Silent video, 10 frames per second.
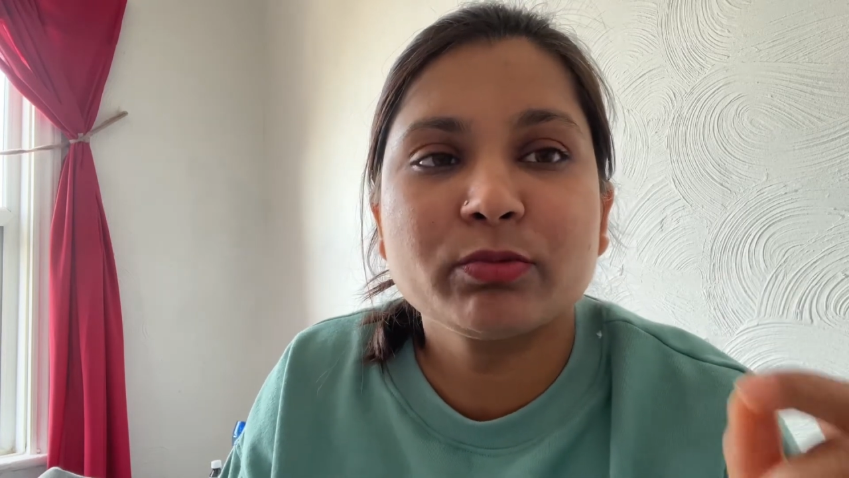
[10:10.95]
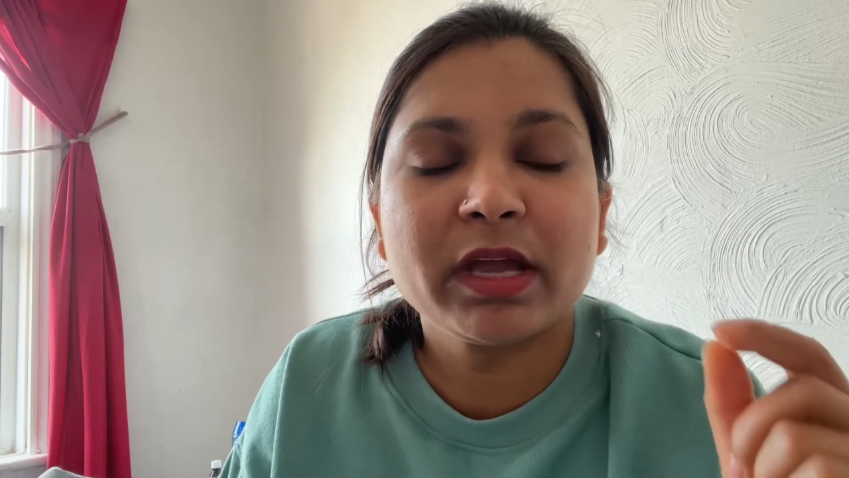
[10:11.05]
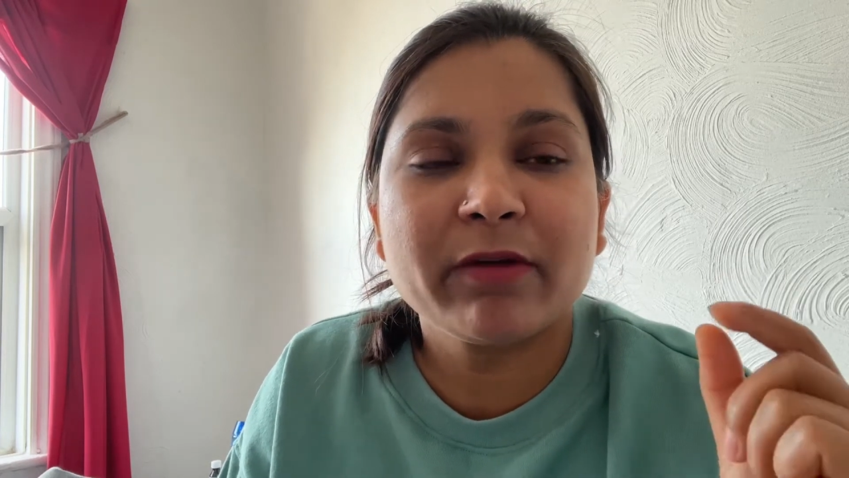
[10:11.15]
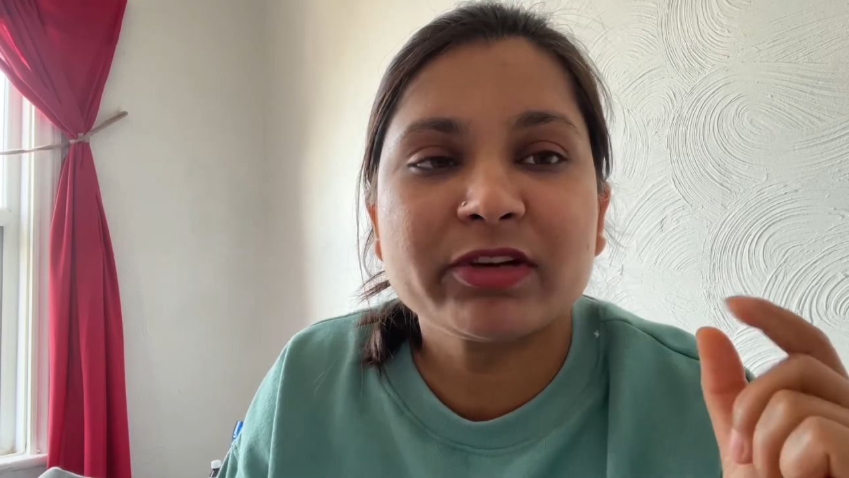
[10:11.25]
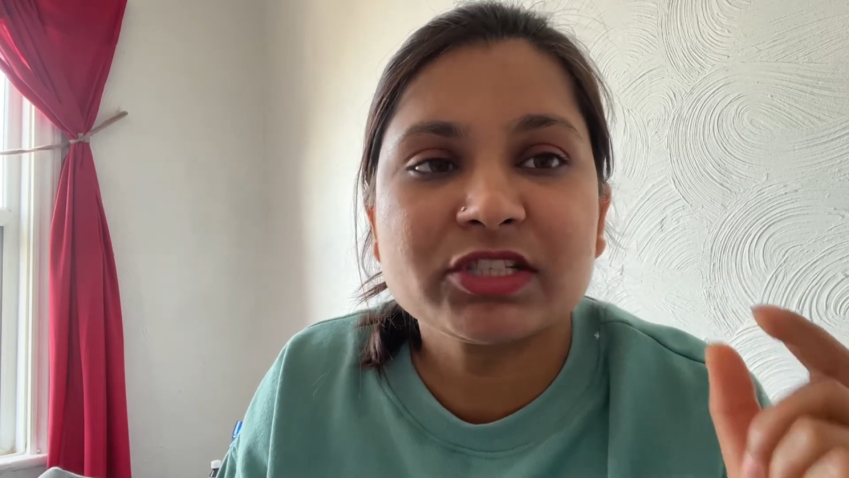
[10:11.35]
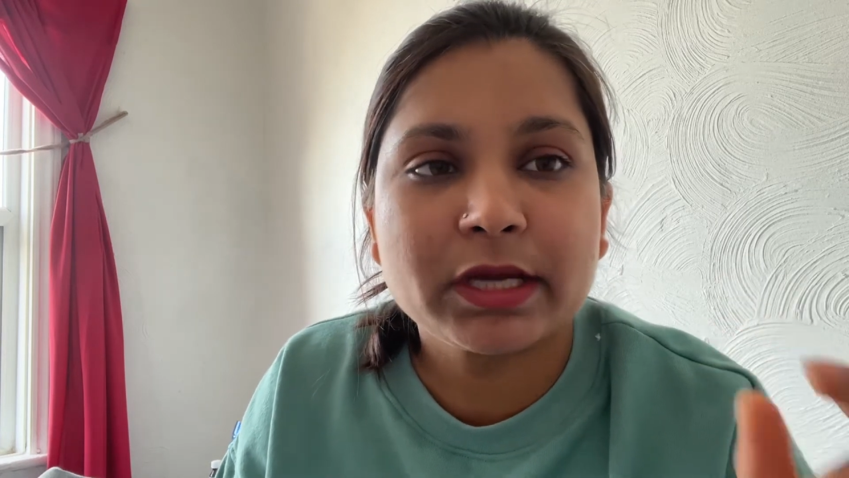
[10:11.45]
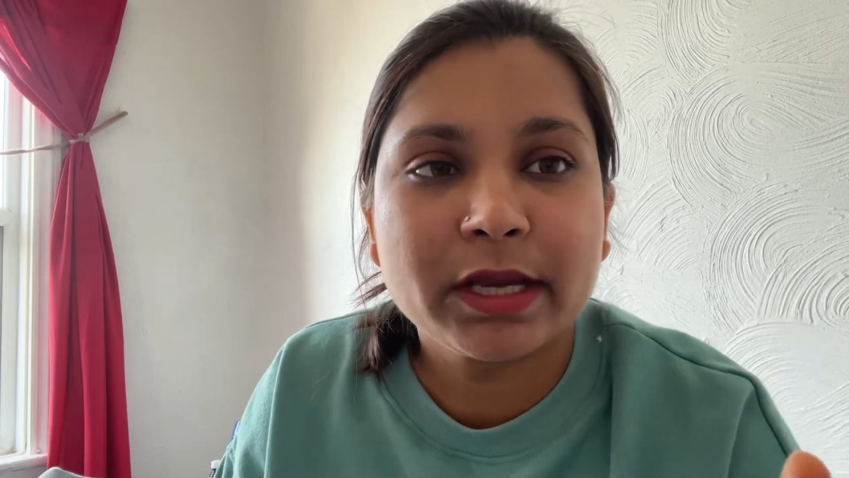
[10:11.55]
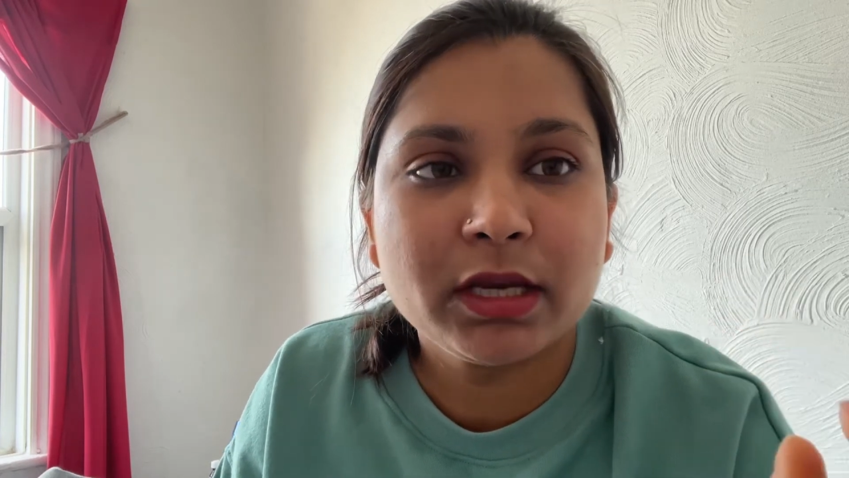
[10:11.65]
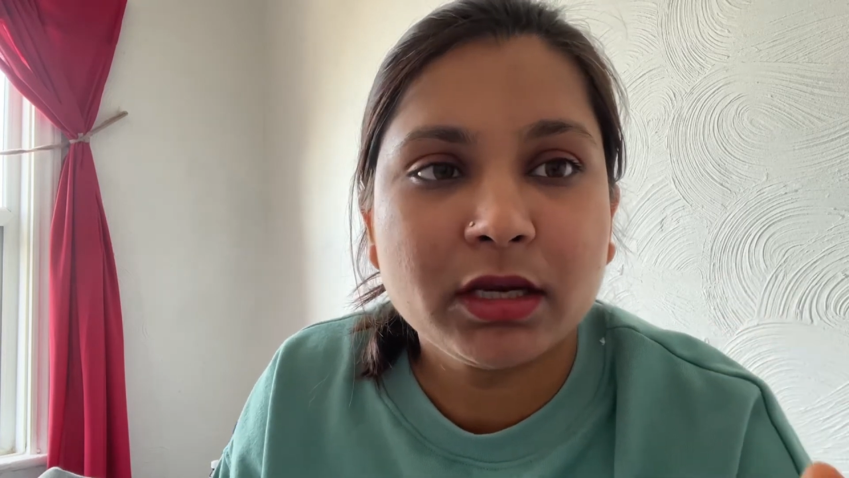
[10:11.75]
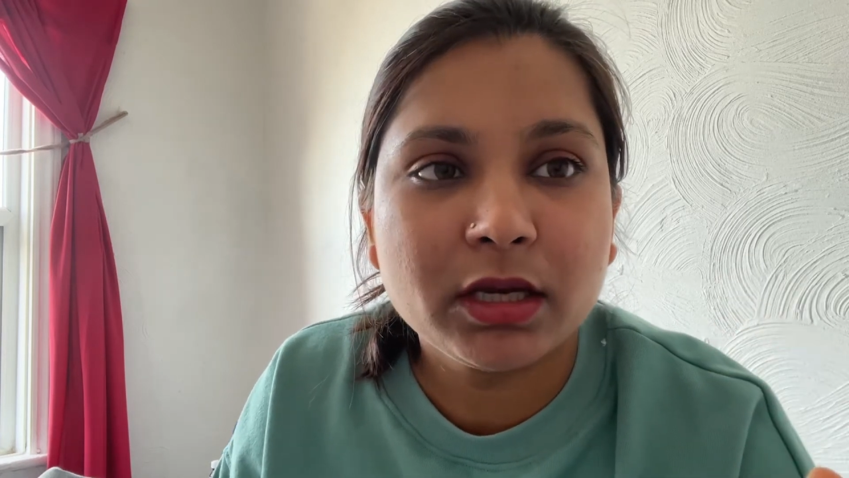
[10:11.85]
we have a
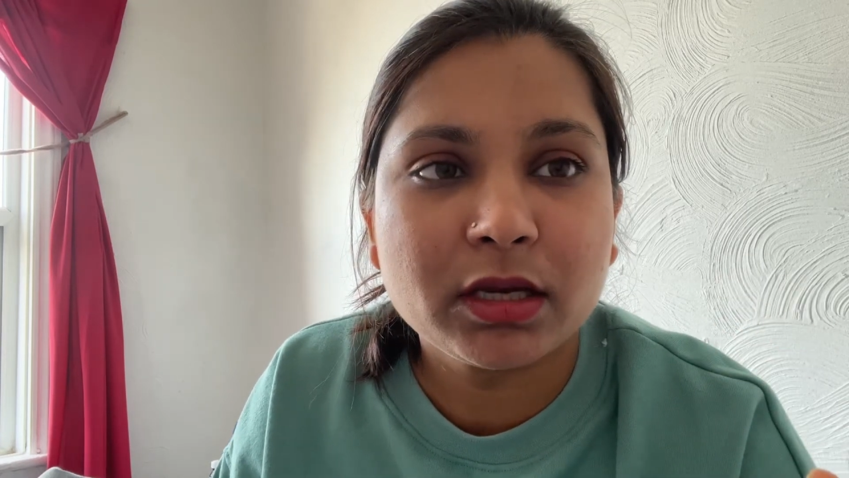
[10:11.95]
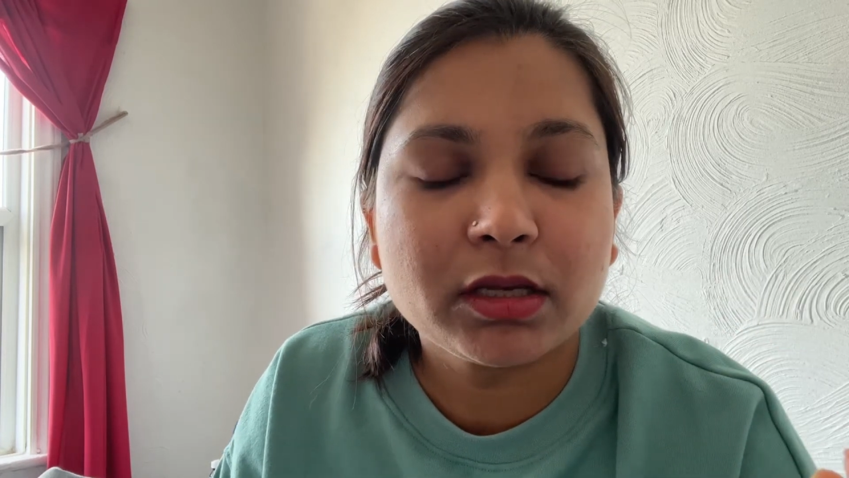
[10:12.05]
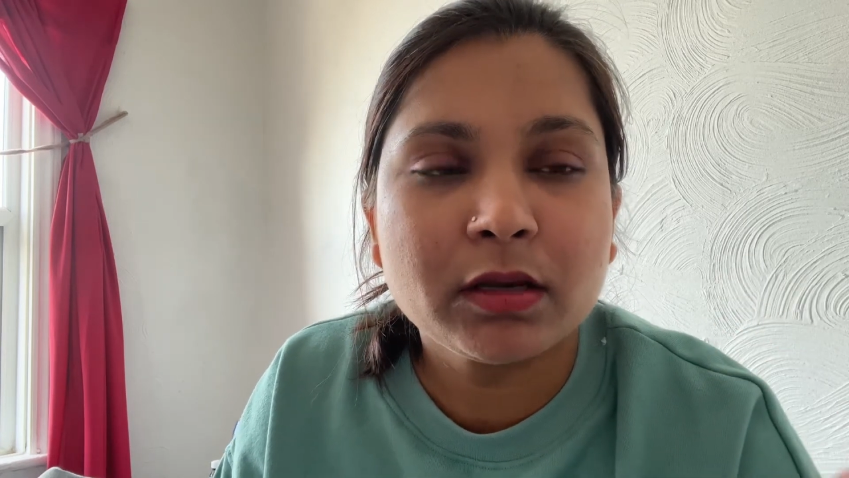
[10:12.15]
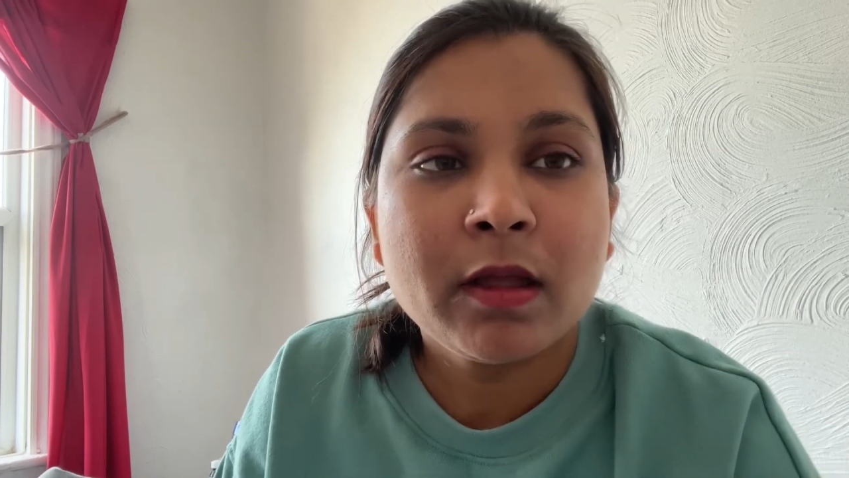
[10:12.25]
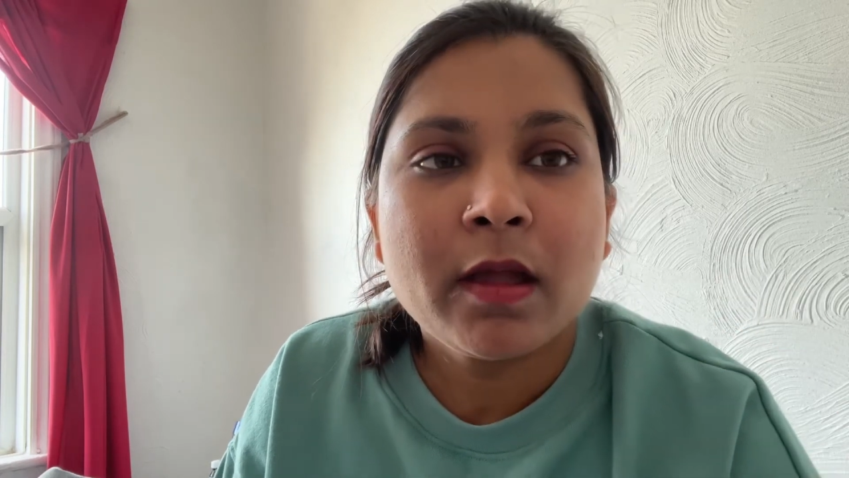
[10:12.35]
tiny needle,